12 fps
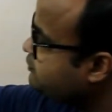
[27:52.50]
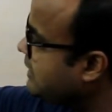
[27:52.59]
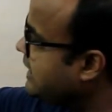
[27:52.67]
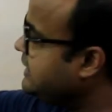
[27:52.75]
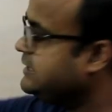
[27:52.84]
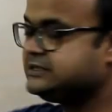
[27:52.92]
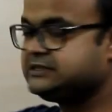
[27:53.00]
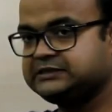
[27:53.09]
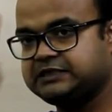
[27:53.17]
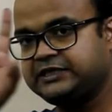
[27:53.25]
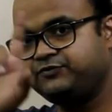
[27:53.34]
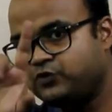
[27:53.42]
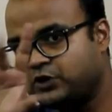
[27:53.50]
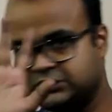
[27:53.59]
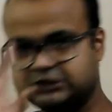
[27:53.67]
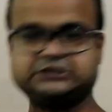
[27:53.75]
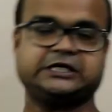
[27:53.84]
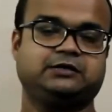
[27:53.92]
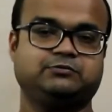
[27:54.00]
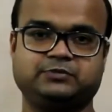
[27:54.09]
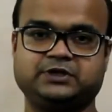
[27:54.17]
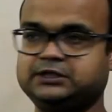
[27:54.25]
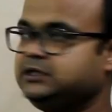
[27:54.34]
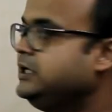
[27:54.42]
minus sign for the time
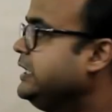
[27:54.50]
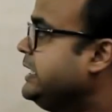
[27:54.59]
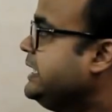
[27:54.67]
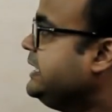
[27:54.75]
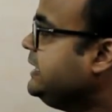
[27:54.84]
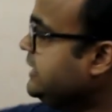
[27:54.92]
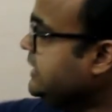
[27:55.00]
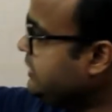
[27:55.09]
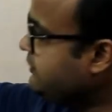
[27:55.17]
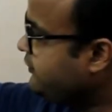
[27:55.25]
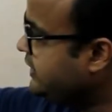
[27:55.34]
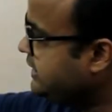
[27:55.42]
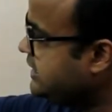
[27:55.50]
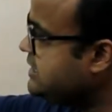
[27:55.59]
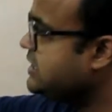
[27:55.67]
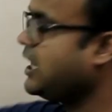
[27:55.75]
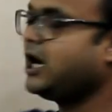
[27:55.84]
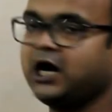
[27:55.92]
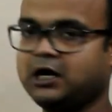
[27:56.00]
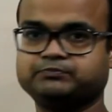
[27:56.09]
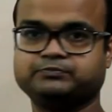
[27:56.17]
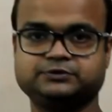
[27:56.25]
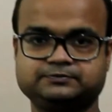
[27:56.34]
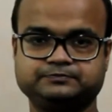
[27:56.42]
being. If it is half,